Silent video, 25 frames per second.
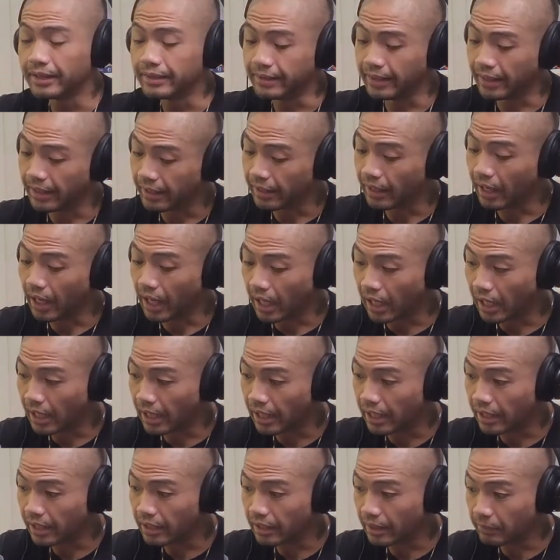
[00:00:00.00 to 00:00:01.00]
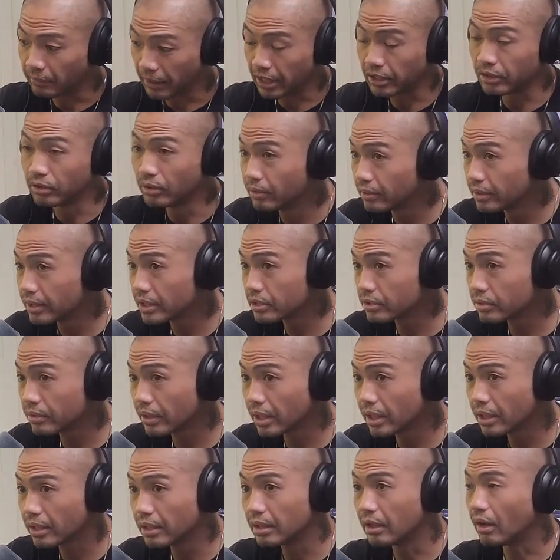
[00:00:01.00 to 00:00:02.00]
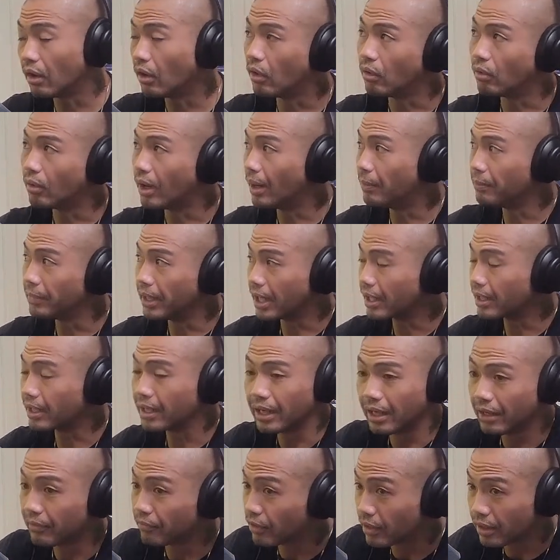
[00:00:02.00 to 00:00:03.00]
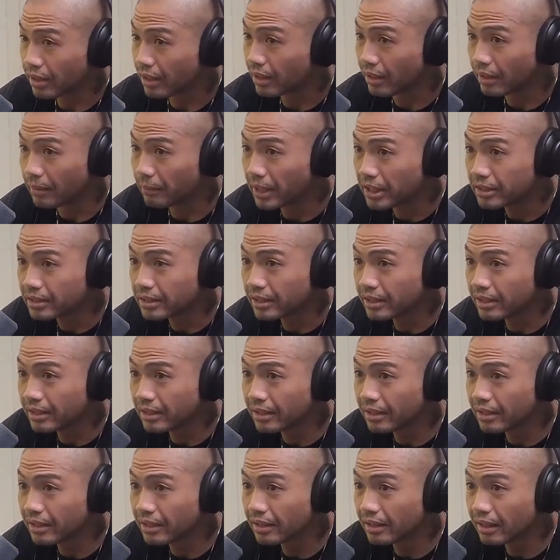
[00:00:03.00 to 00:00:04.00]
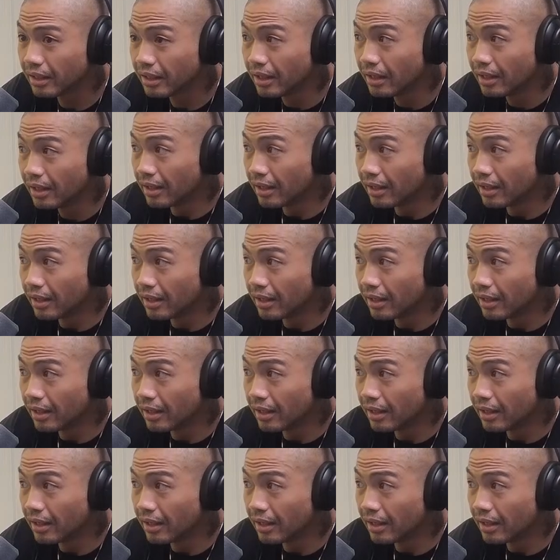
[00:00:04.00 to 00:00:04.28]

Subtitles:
Am I doing this right? Oh, I'm not ever gonna amount to anything.